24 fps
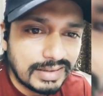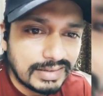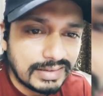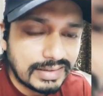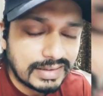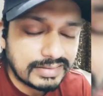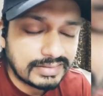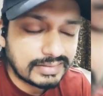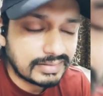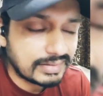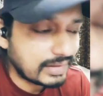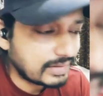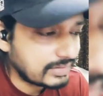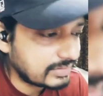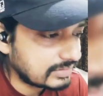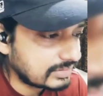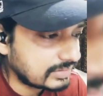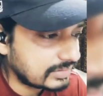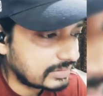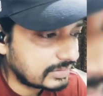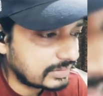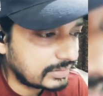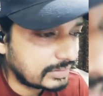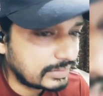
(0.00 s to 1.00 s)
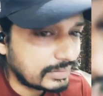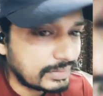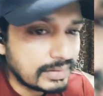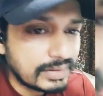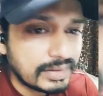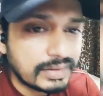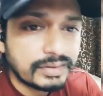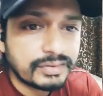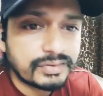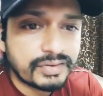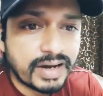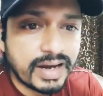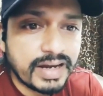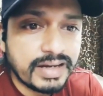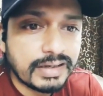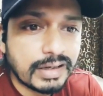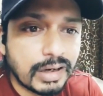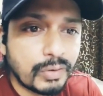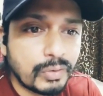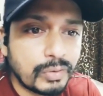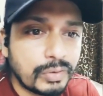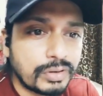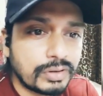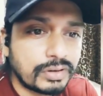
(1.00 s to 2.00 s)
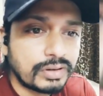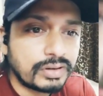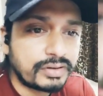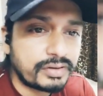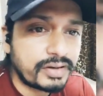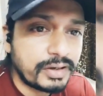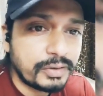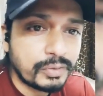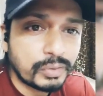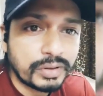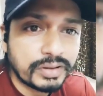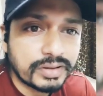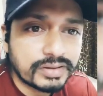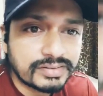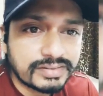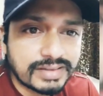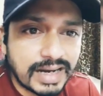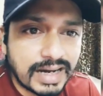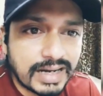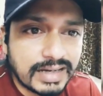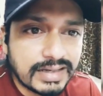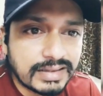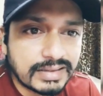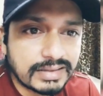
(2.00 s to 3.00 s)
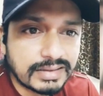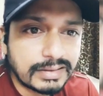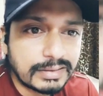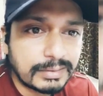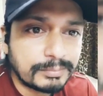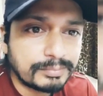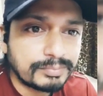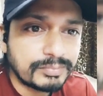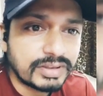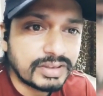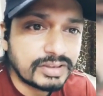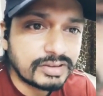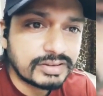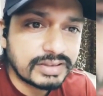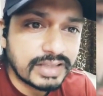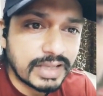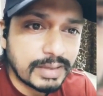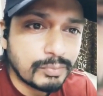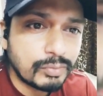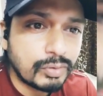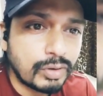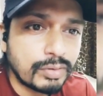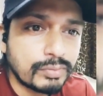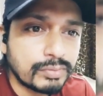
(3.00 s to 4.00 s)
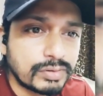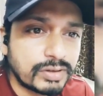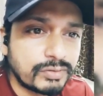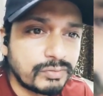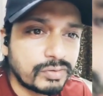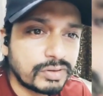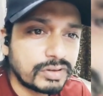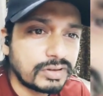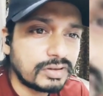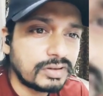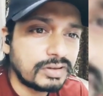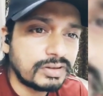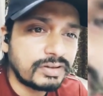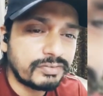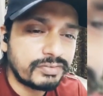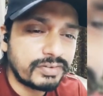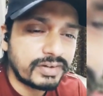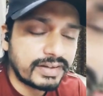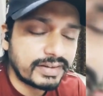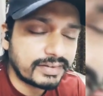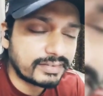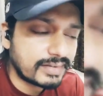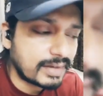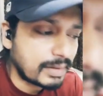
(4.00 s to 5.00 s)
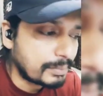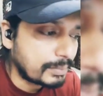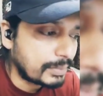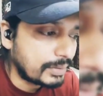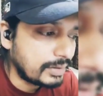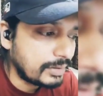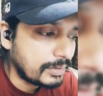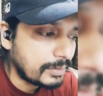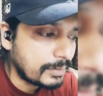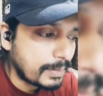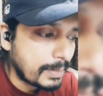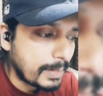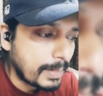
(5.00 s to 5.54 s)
Let's try it out. Try to understand the same concept with a different example.